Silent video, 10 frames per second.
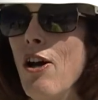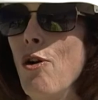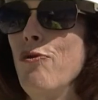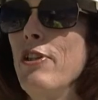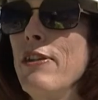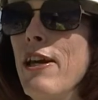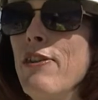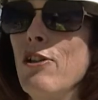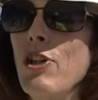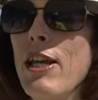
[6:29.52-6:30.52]
Hopefully, then
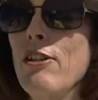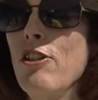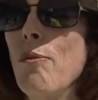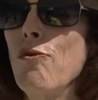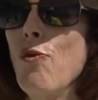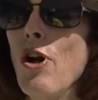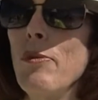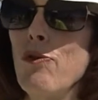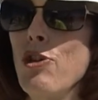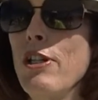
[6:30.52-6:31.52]
they'll take some
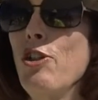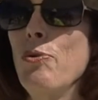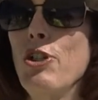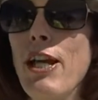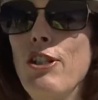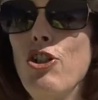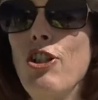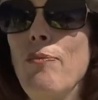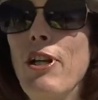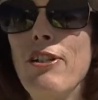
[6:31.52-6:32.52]
form of transportation.
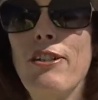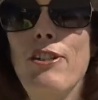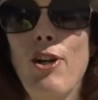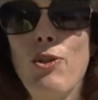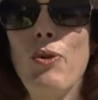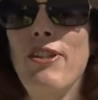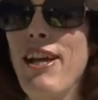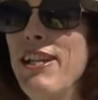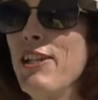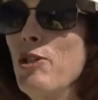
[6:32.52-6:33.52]
I'm not going to tell you what
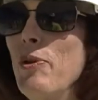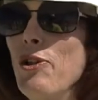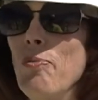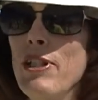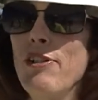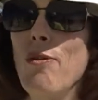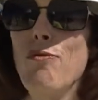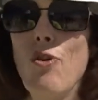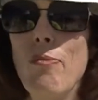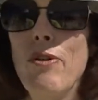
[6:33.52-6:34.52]
that is, but it'll be some
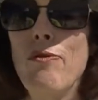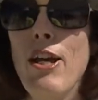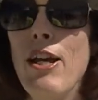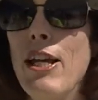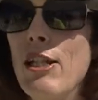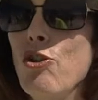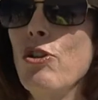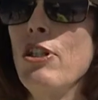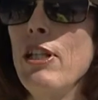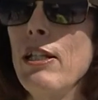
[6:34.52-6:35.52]
form of
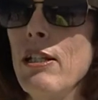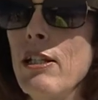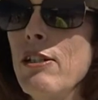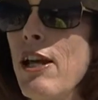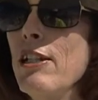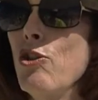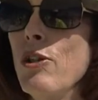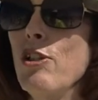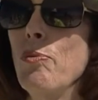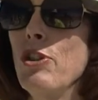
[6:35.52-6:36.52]
interesting and exciting
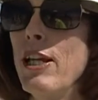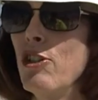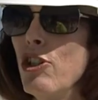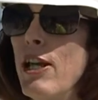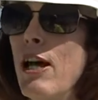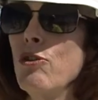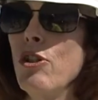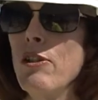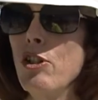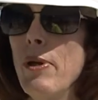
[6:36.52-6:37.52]
transportation out
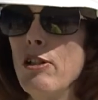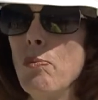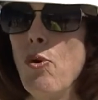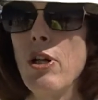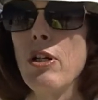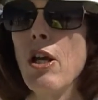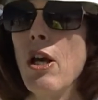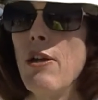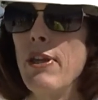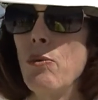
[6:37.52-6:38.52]
to the spaceport.
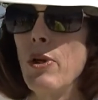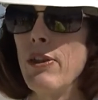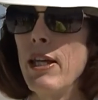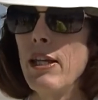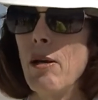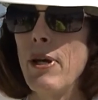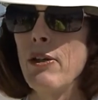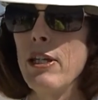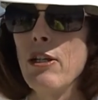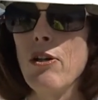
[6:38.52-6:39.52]
Then, when they come
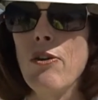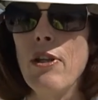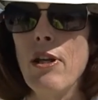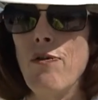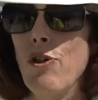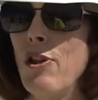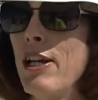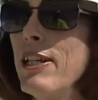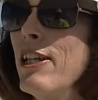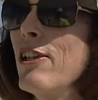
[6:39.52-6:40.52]
out here, if they're
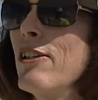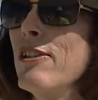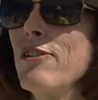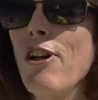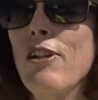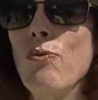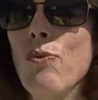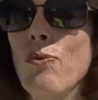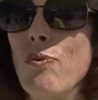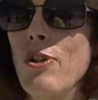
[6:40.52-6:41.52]
lucky on a, on a
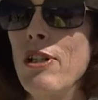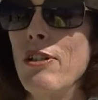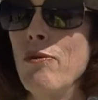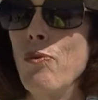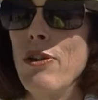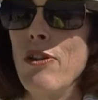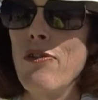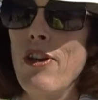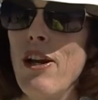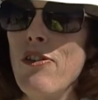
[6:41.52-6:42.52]
a, when
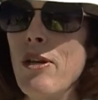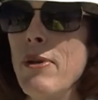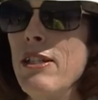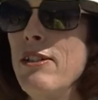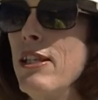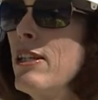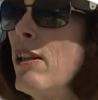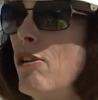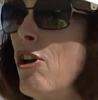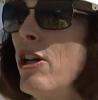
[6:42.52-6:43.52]
they're there, they may see
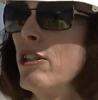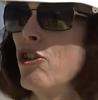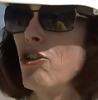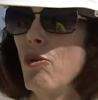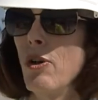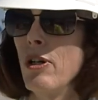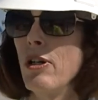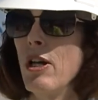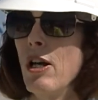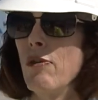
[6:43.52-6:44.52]
a launch
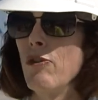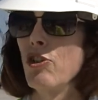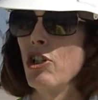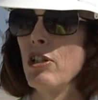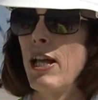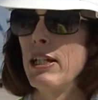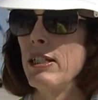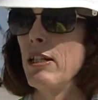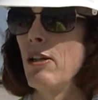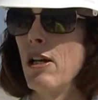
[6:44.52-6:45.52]
or a Virgin
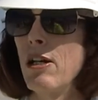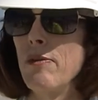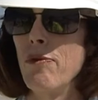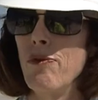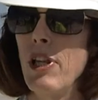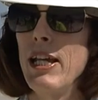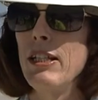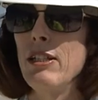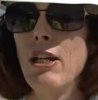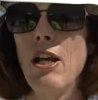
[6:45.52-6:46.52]
Galactic um,
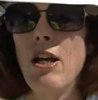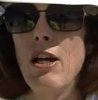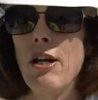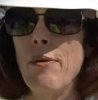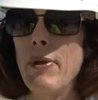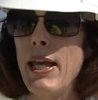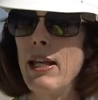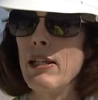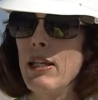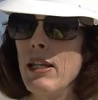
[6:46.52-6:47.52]
flight. Um,
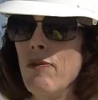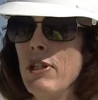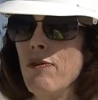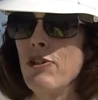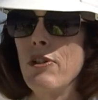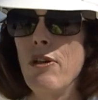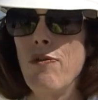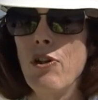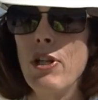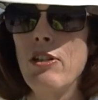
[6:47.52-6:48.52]
and even if, if
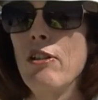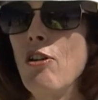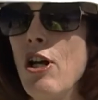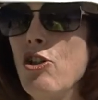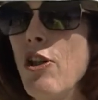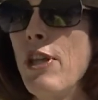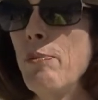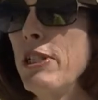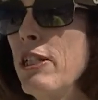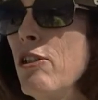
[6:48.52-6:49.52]
there isn't a launch on that
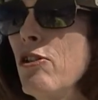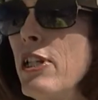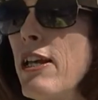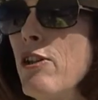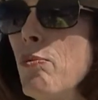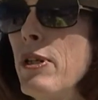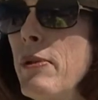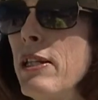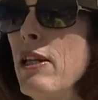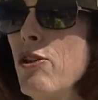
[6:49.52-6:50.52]
particular day, there'll be
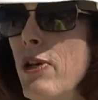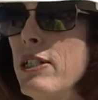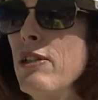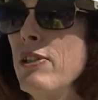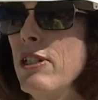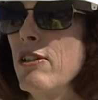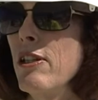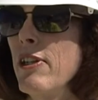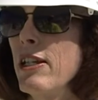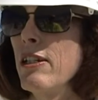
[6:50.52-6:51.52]
many other activities
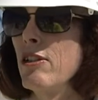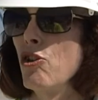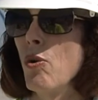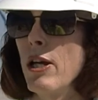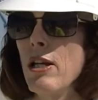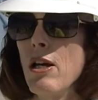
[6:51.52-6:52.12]
that they can enjoy.